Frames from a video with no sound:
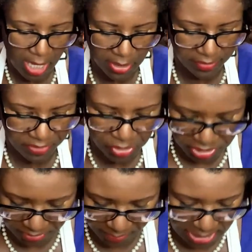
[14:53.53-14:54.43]
I'll give it
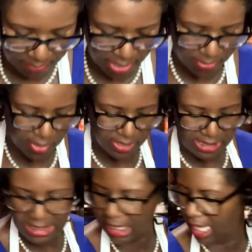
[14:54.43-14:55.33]
just a minute. Maybe there's
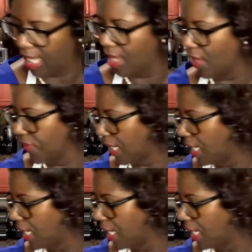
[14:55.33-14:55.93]
a delay on